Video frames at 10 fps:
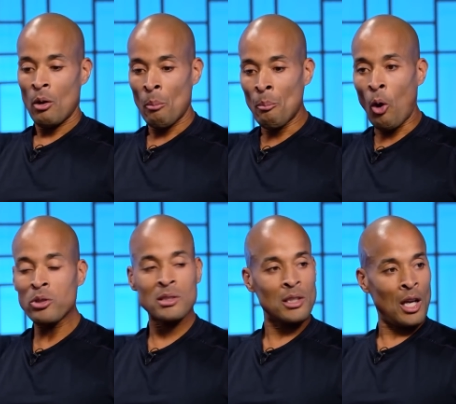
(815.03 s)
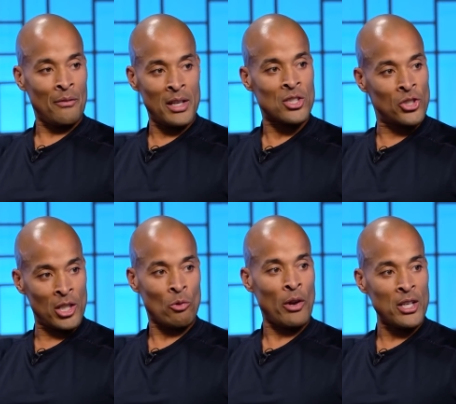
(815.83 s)
Most of this
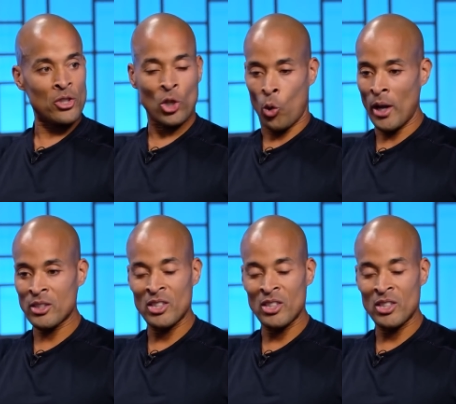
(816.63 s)
generation quits